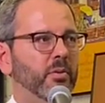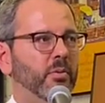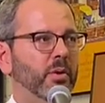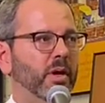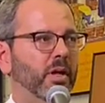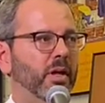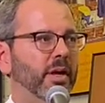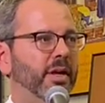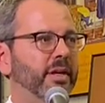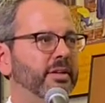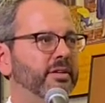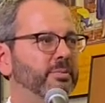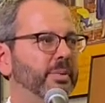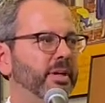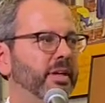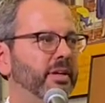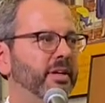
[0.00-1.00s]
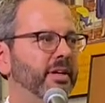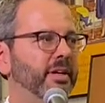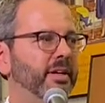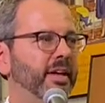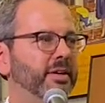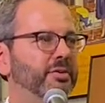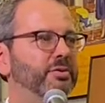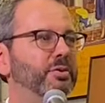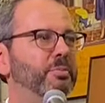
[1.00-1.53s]
Well, it has been
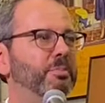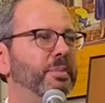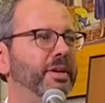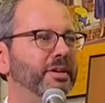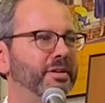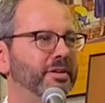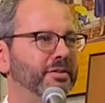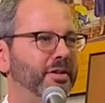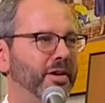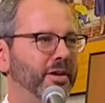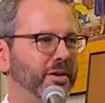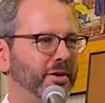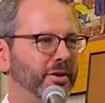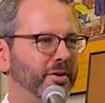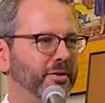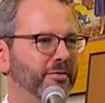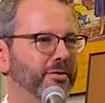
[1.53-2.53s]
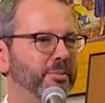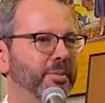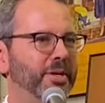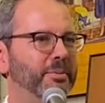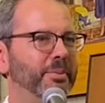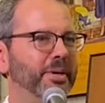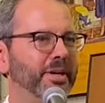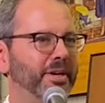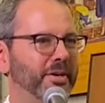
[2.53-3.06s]
a tremendous honor for me
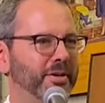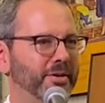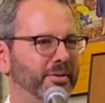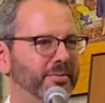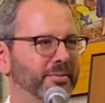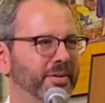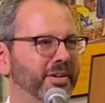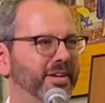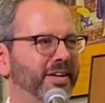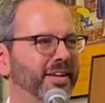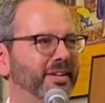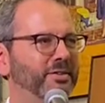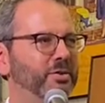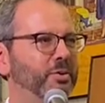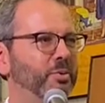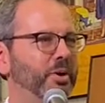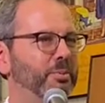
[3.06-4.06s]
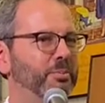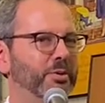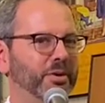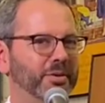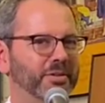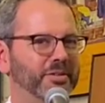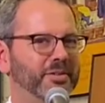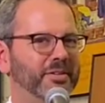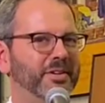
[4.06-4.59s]
to be here at Square
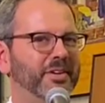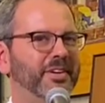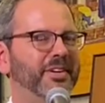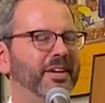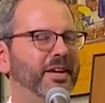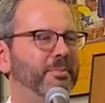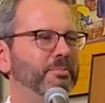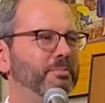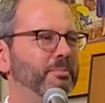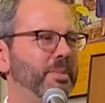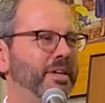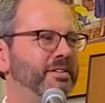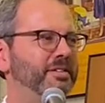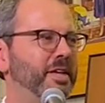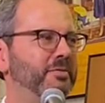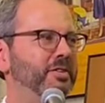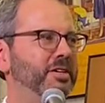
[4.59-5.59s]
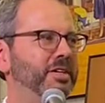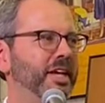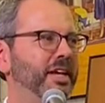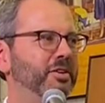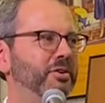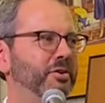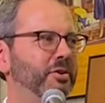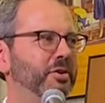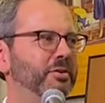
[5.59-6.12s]
Books. My
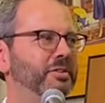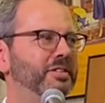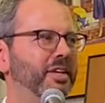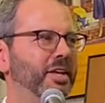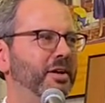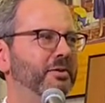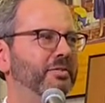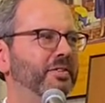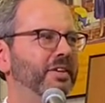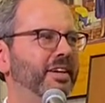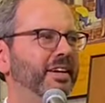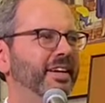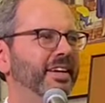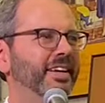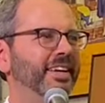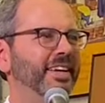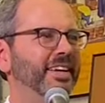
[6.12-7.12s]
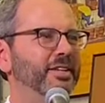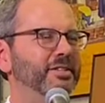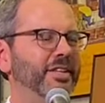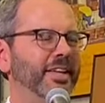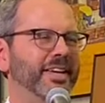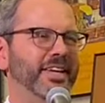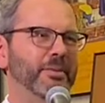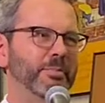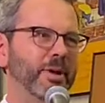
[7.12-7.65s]
17-year-old self is
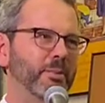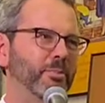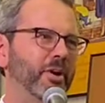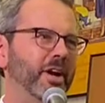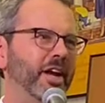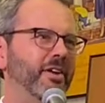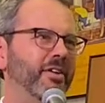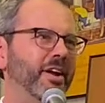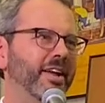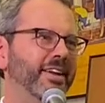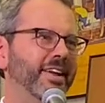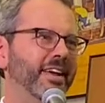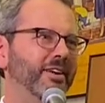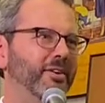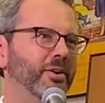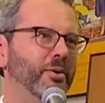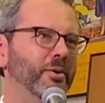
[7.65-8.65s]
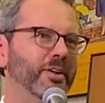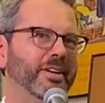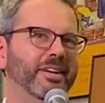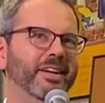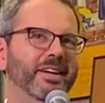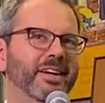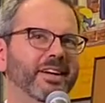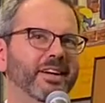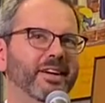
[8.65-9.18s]
like in my brain right now going,
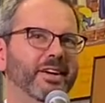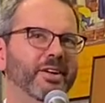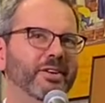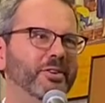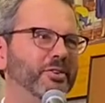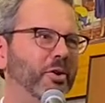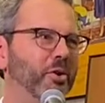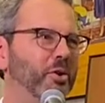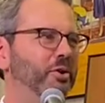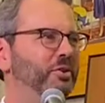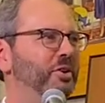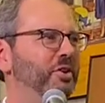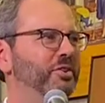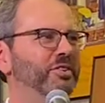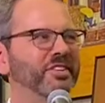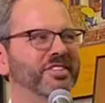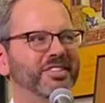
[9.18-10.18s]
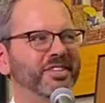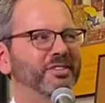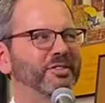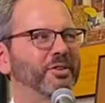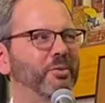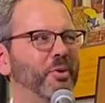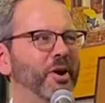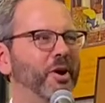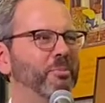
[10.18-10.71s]
dude, you're just at
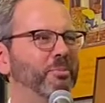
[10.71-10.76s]
Square